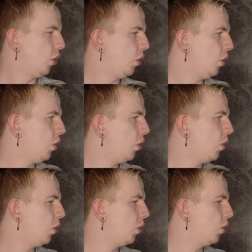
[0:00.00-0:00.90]

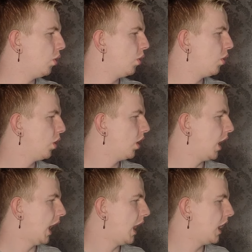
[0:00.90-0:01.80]
Oh,
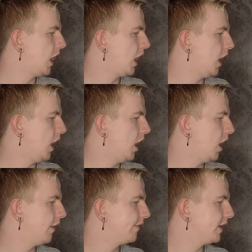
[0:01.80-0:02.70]
I
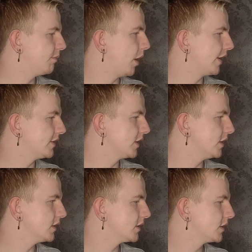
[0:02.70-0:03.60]
love these
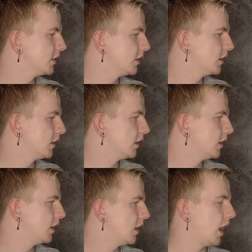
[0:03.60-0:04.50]
bodysuits.
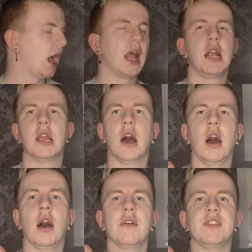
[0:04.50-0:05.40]
I
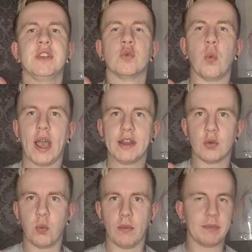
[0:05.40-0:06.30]
love these
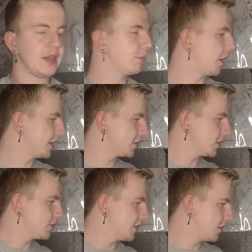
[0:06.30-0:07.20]
white one-piece
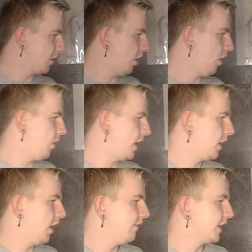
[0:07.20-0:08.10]
bodysuits. Oh, I
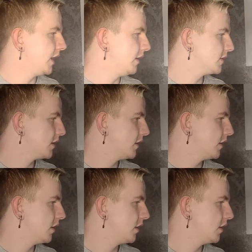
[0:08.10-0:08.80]
love these.